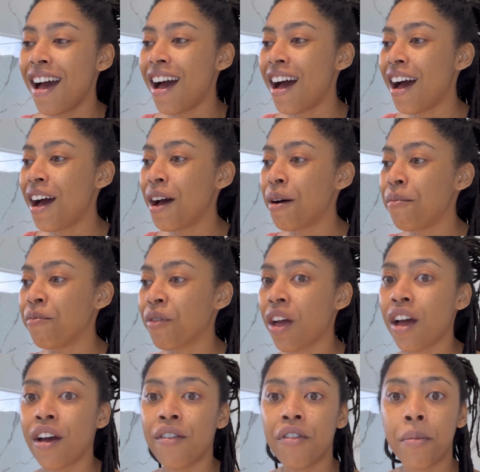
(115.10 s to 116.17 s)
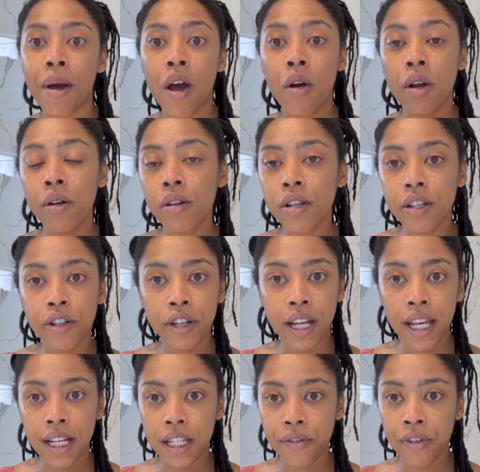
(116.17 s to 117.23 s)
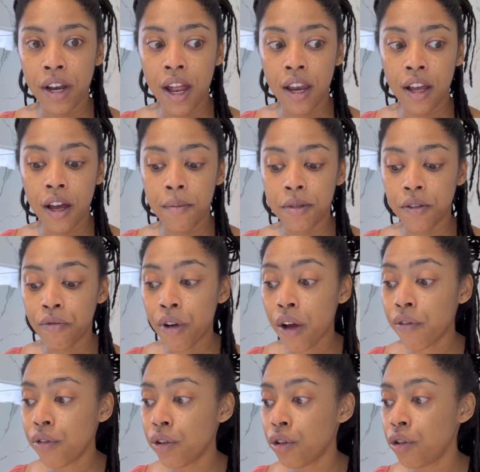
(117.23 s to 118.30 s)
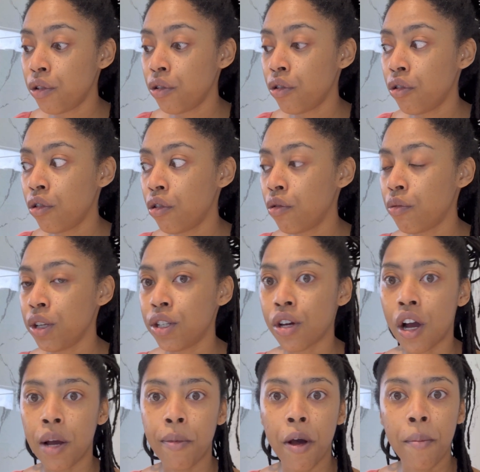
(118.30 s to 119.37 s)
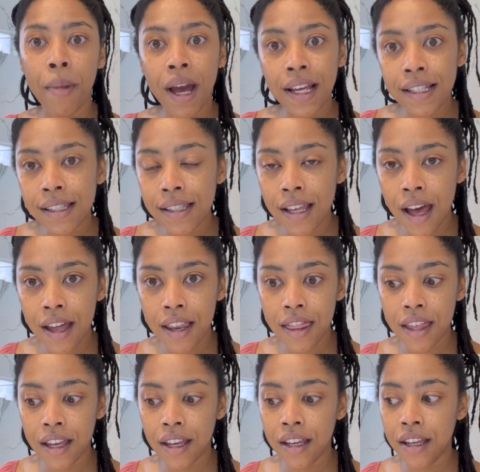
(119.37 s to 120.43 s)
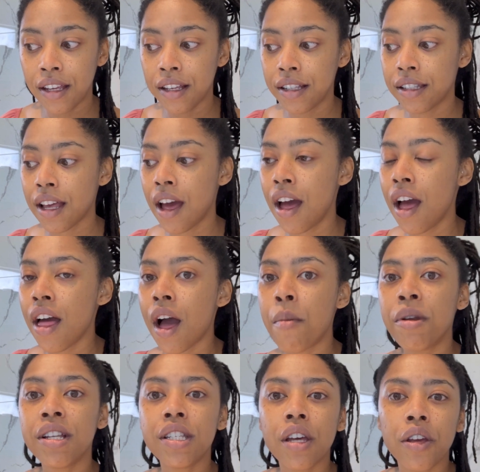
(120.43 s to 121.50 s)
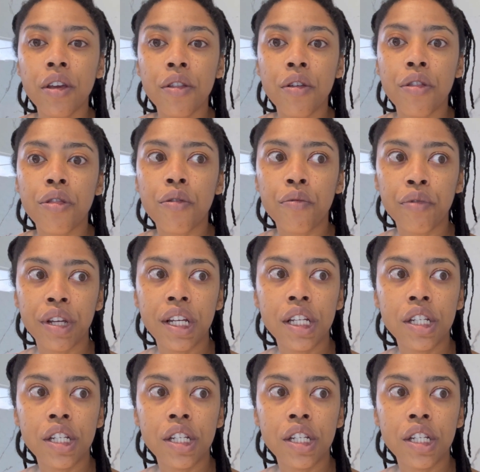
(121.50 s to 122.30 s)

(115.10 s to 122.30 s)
about creating different incomes of revenue. We talk about mindset things. I'm going to tell you the 3